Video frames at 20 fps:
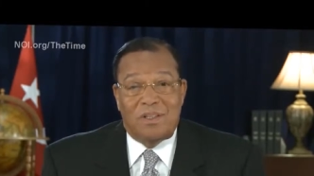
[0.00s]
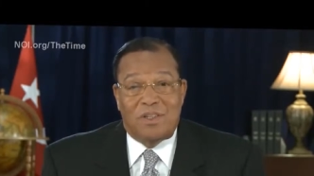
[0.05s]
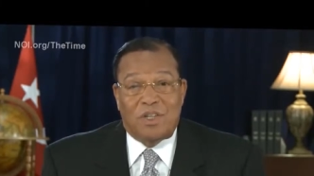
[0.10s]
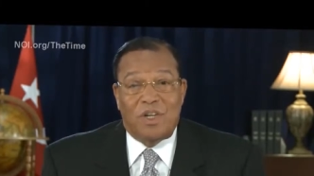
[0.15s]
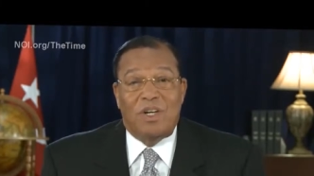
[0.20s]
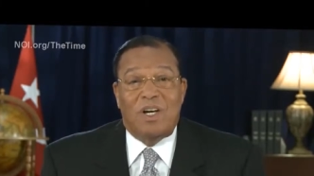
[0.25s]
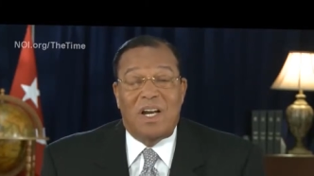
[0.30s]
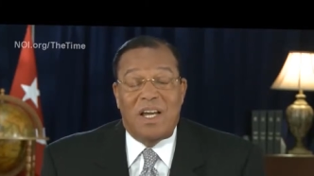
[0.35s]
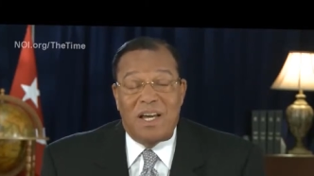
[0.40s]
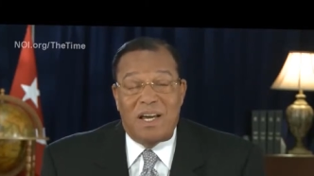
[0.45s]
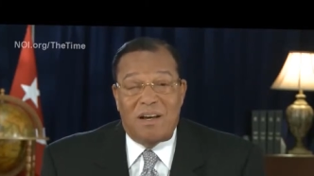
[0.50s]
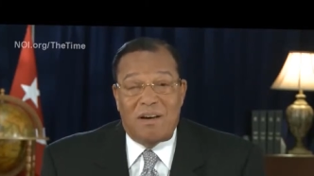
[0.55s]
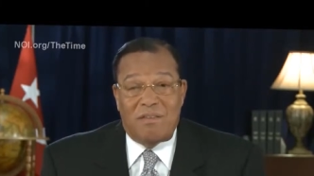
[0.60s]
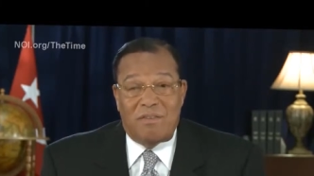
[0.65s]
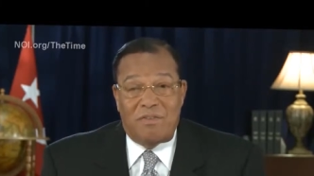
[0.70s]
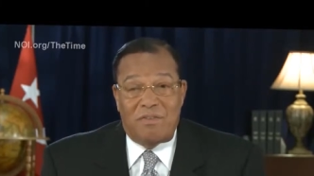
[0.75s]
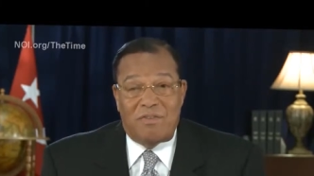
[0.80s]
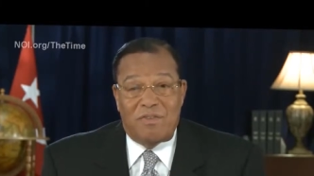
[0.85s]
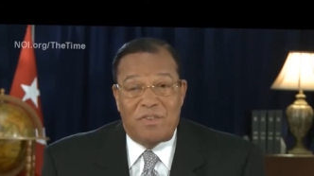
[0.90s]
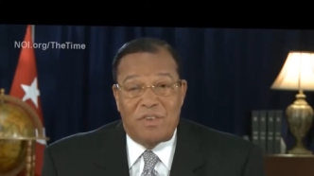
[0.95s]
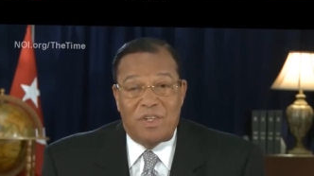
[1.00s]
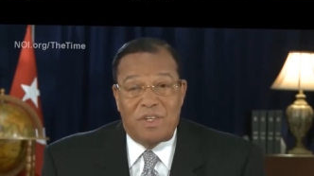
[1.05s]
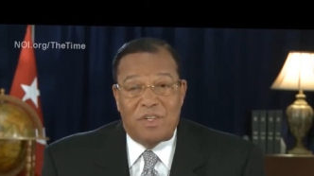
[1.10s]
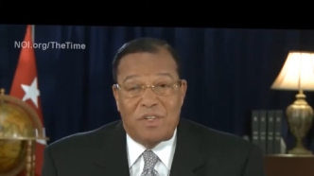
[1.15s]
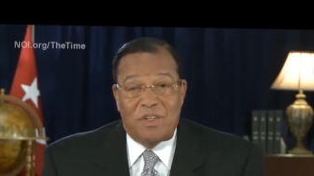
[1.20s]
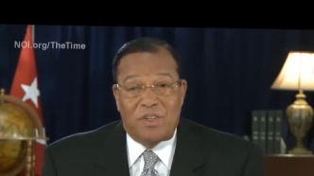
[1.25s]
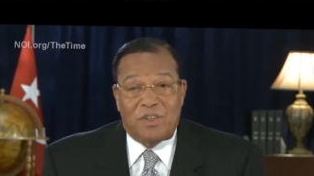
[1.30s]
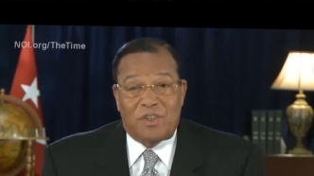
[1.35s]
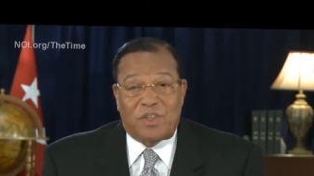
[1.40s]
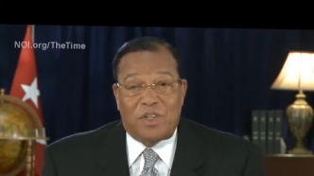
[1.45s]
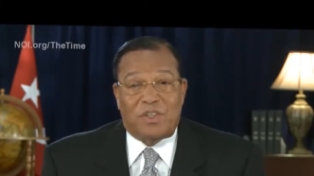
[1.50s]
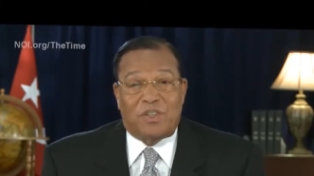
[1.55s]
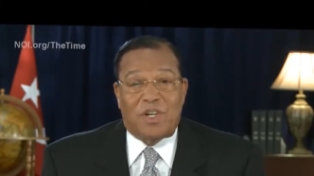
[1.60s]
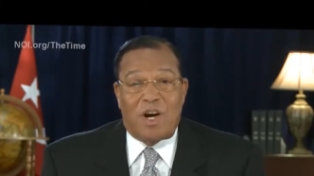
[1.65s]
to live, to